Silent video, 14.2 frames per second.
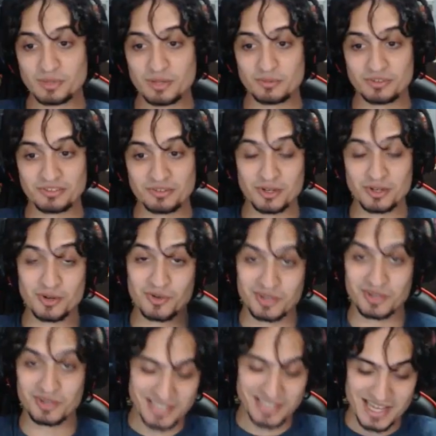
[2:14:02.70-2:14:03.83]
we're still
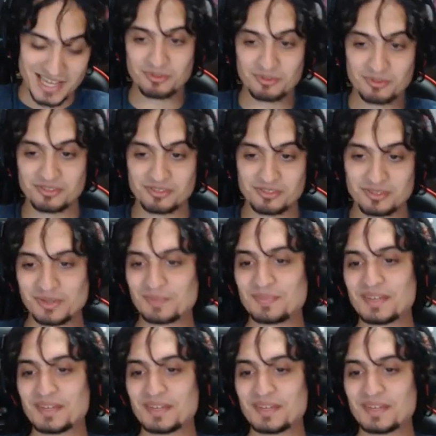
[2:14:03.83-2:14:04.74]
going. Yeah, man, we're still going."